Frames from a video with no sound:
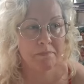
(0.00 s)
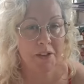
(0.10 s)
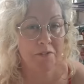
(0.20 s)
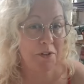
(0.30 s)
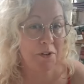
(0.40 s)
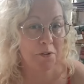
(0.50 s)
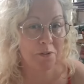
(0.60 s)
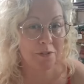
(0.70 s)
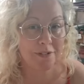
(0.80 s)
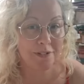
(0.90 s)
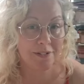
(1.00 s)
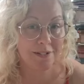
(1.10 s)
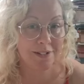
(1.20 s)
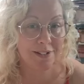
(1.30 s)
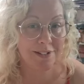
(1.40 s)
If you
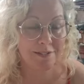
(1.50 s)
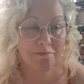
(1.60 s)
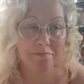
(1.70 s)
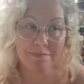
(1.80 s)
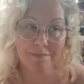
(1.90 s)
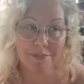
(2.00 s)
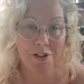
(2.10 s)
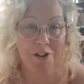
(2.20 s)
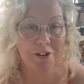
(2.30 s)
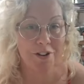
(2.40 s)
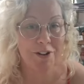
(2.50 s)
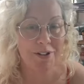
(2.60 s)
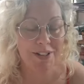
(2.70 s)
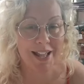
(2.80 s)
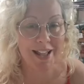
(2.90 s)
don't agree
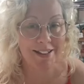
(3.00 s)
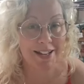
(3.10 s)
with that,